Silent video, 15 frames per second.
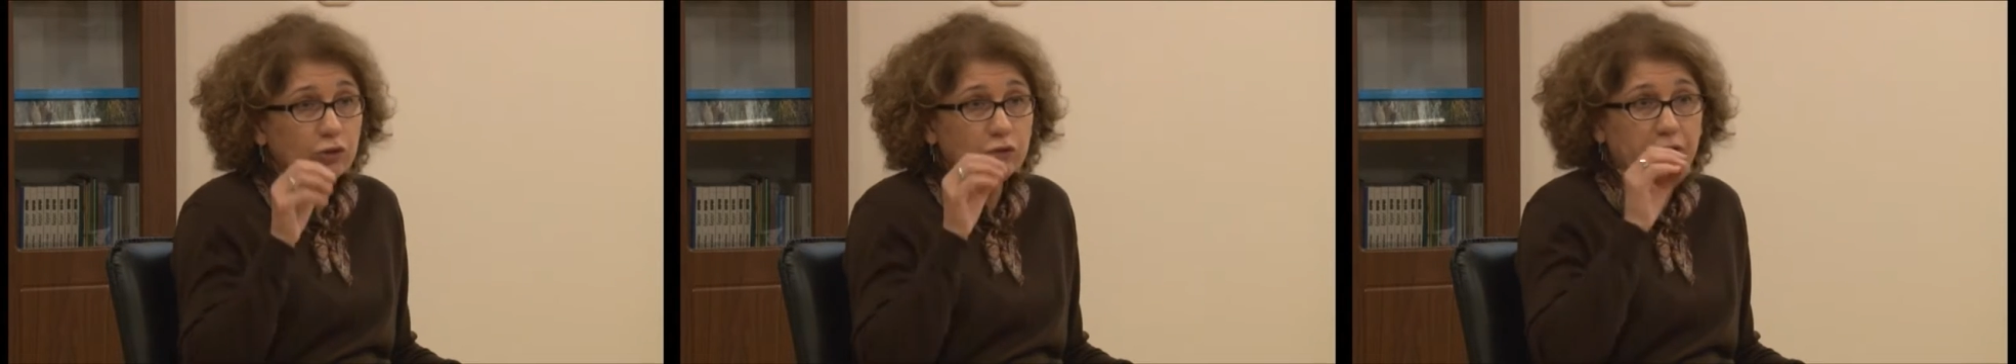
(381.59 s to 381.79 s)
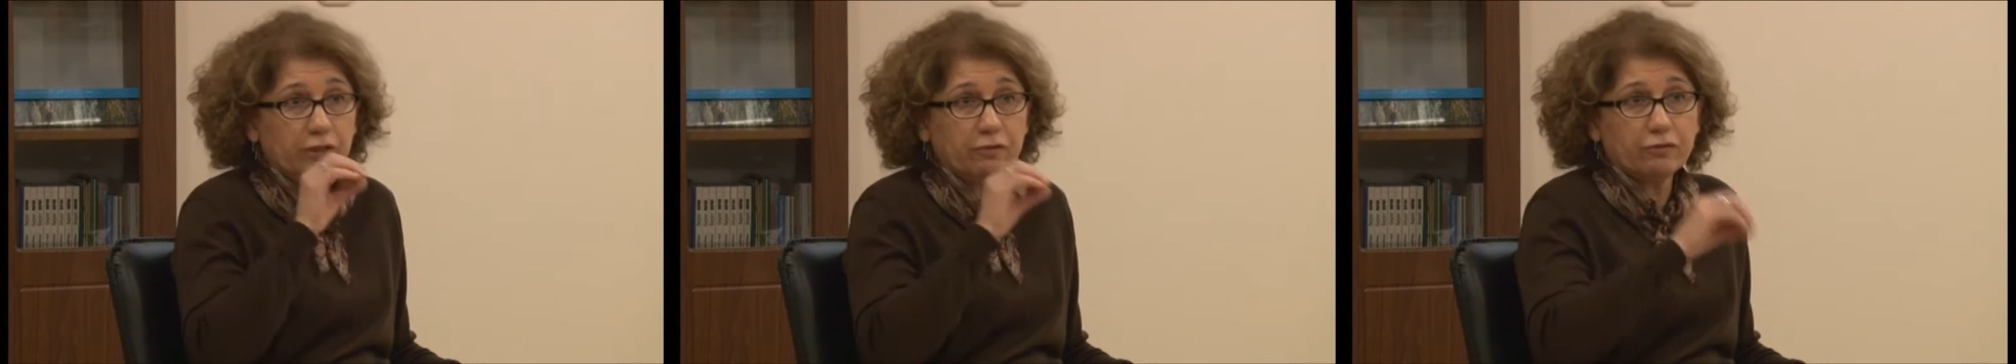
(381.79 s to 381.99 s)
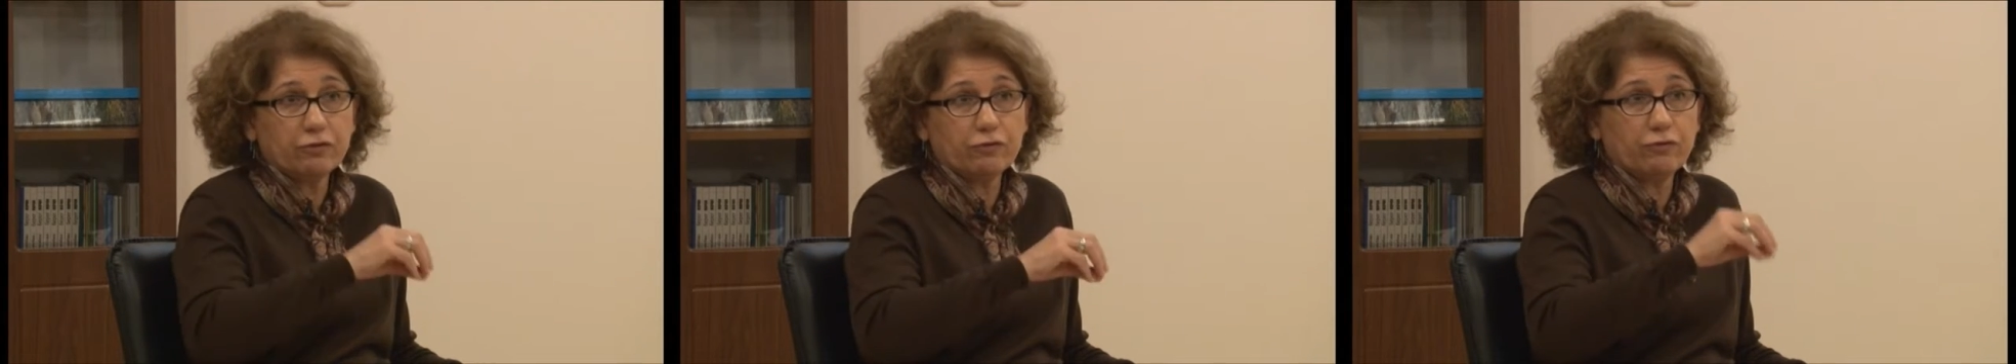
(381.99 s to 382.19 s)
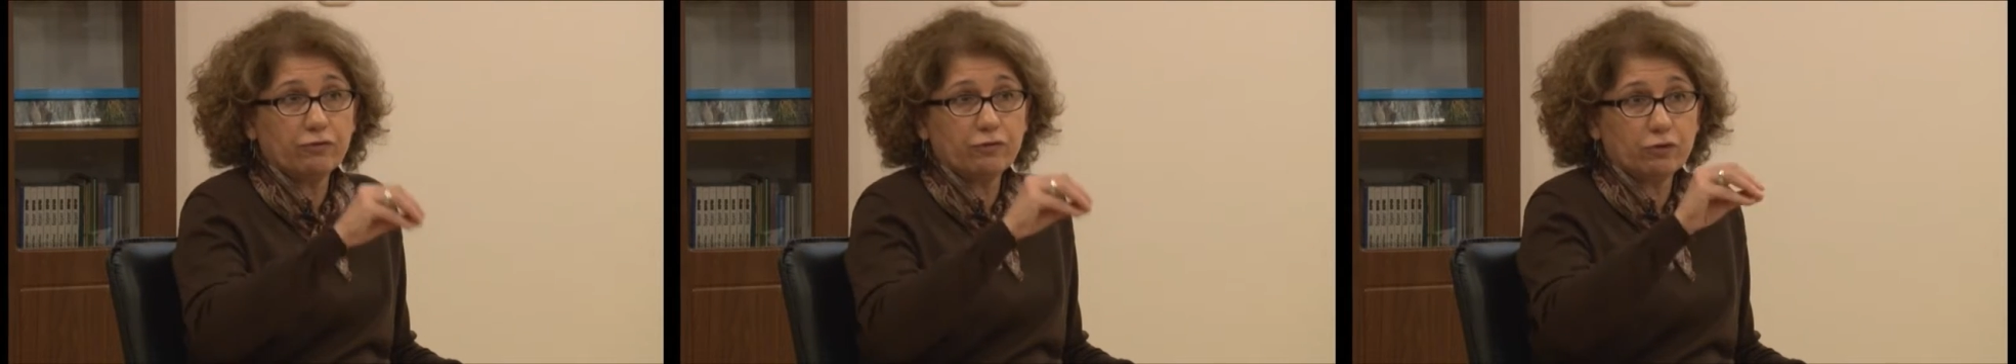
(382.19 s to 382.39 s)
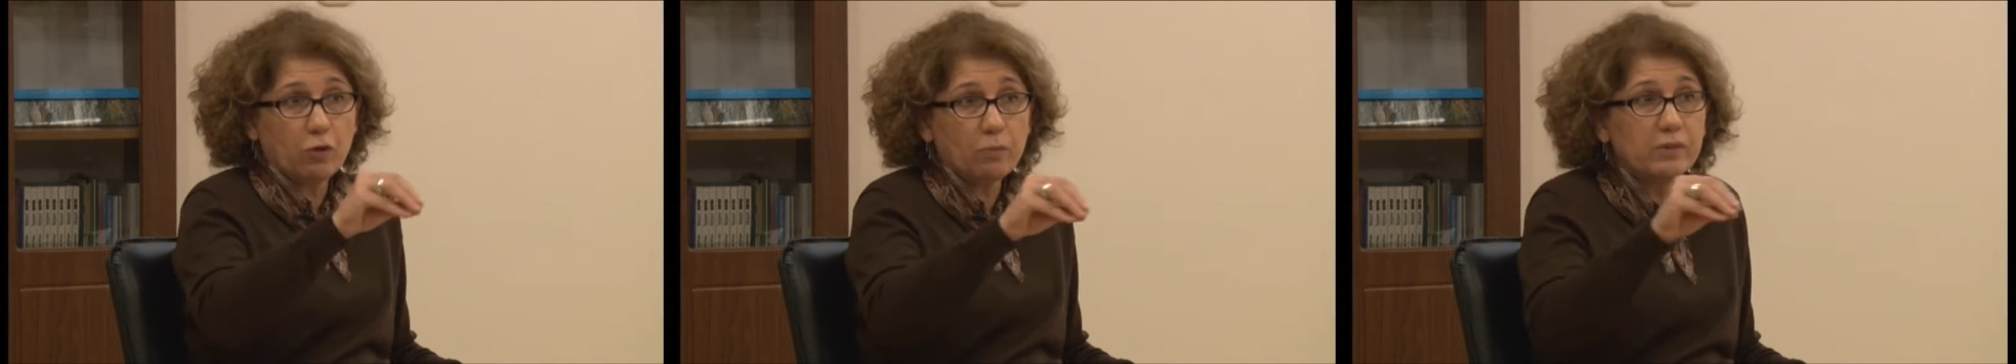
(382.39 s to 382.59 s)
only
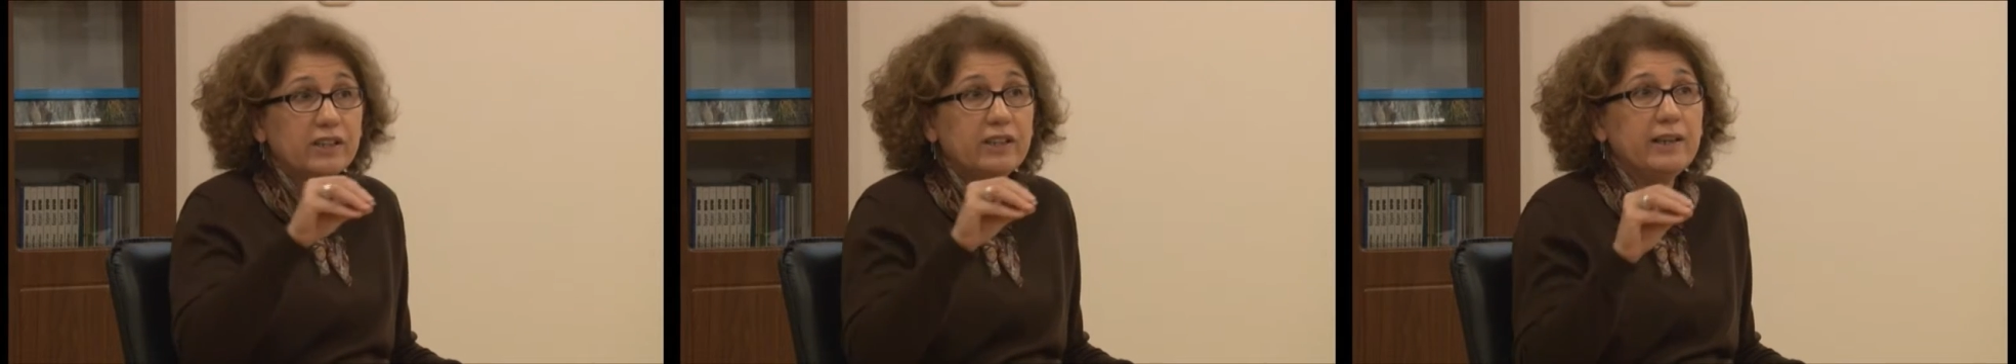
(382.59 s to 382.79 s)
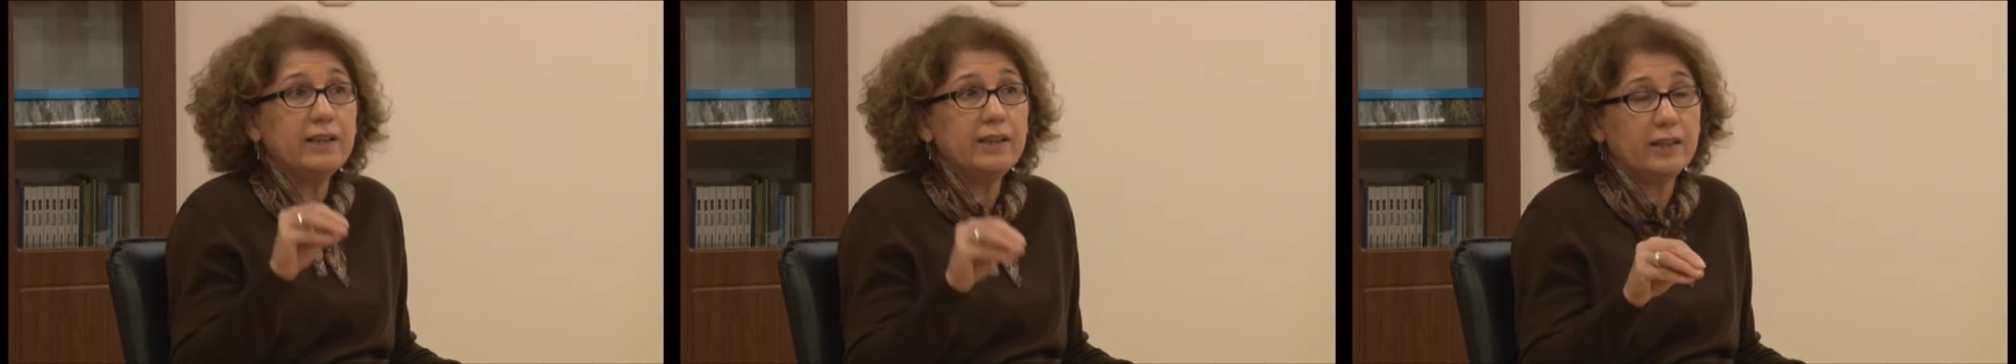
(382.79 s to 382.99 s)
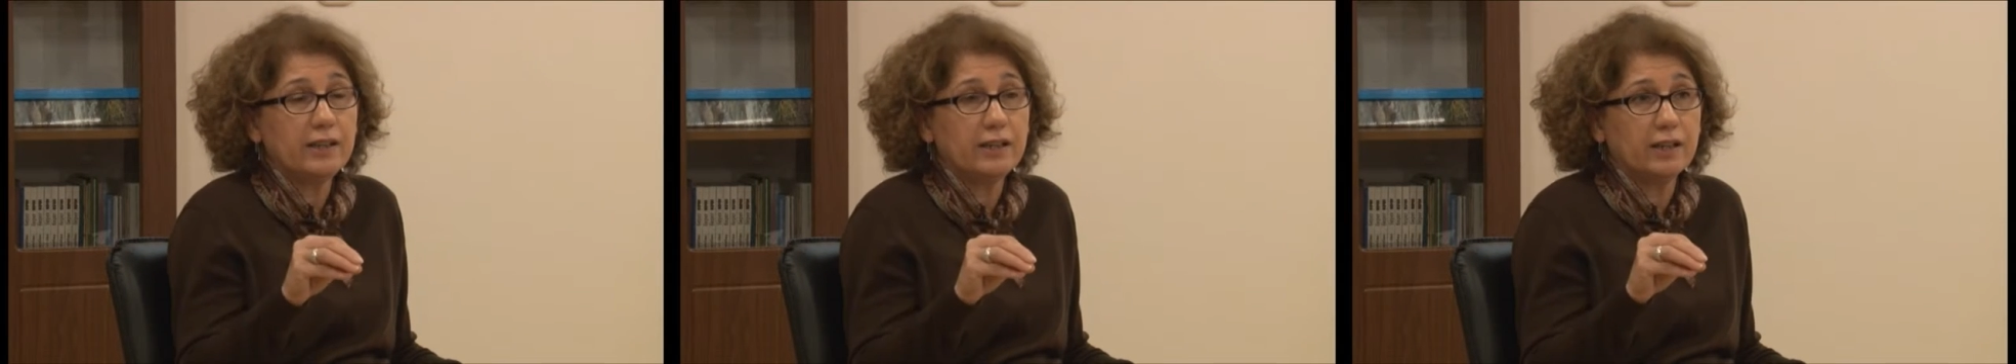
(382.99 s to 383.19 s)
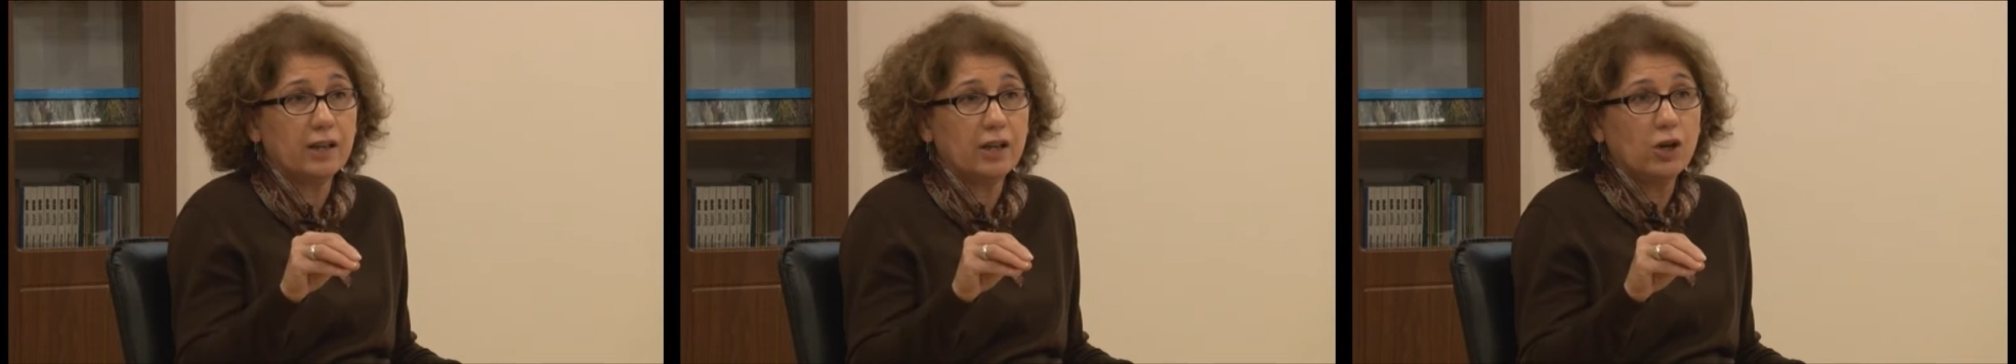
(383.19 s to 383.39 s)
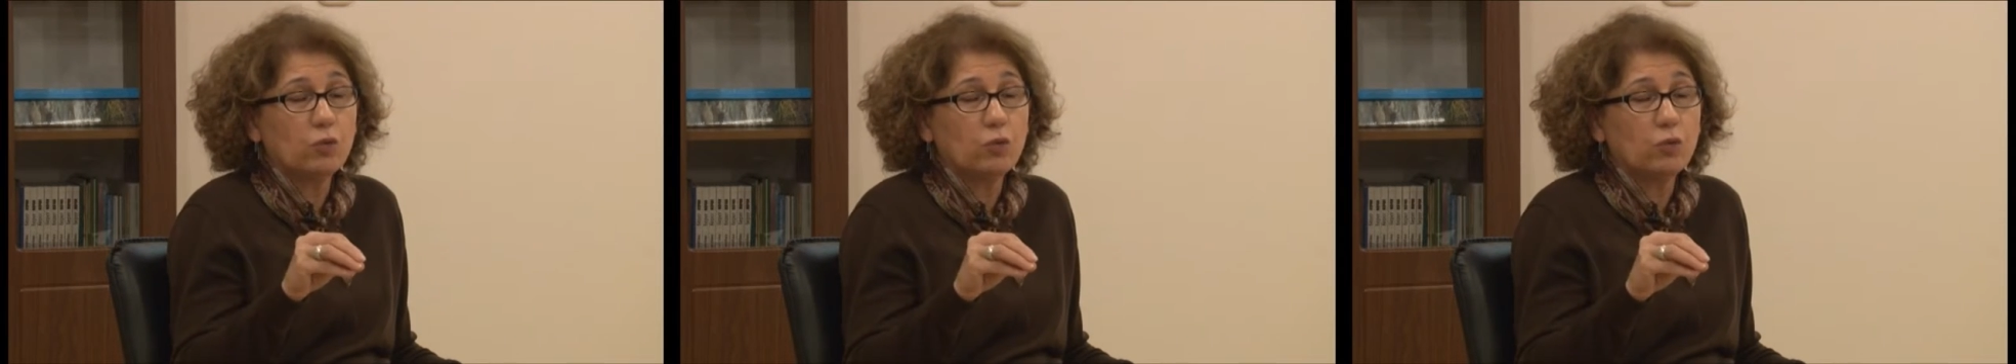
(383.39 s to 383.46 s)
from the league,